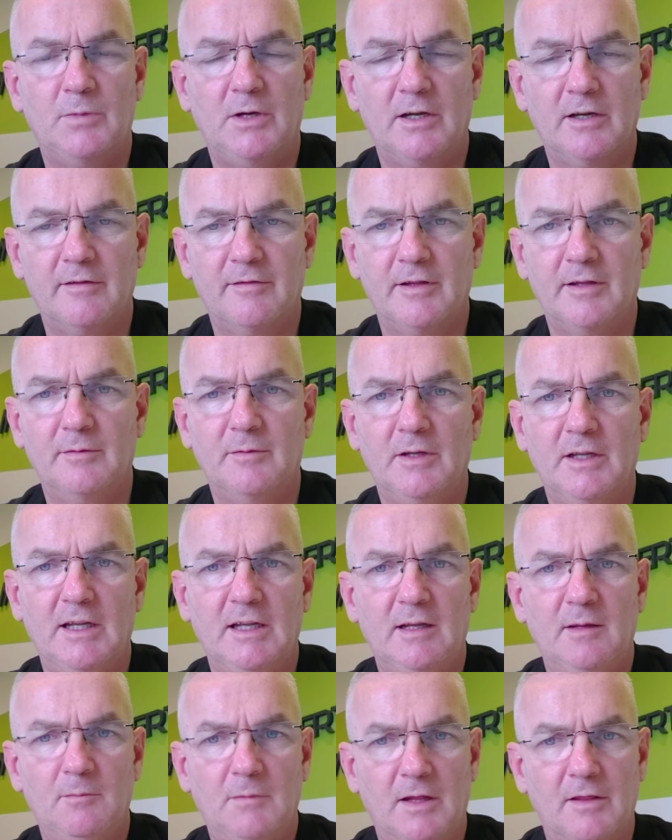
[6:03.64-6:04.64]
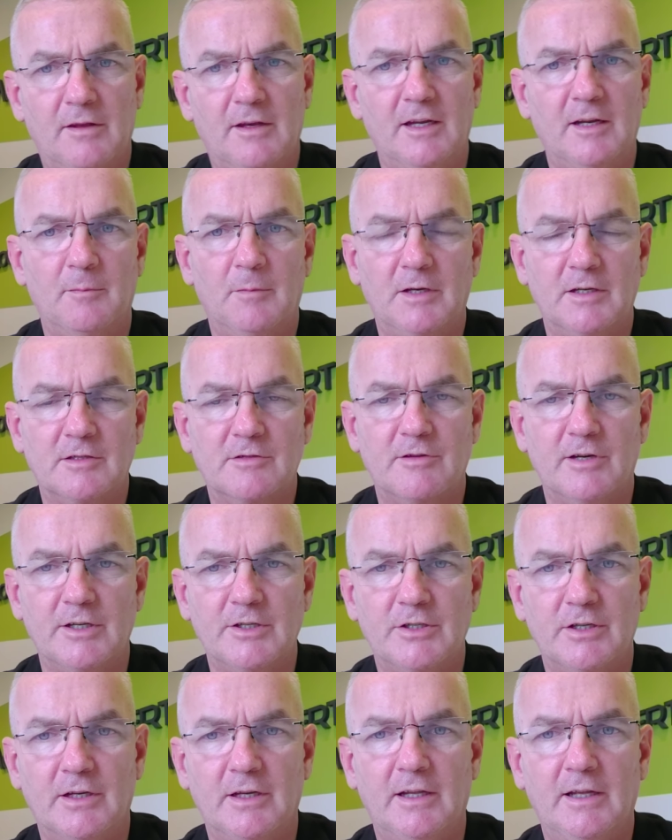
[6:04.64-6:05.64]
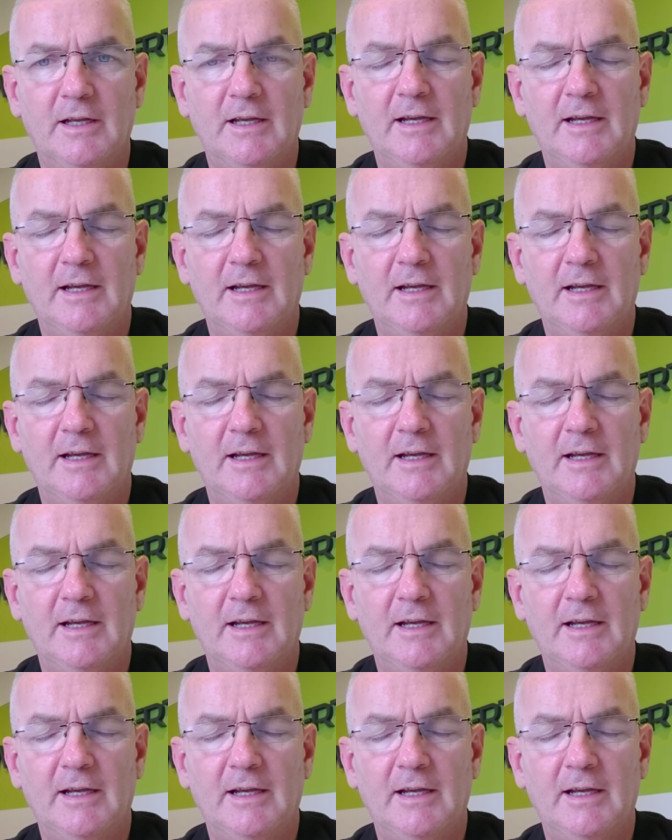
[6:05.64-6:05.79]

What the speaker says: part of the monthly administration,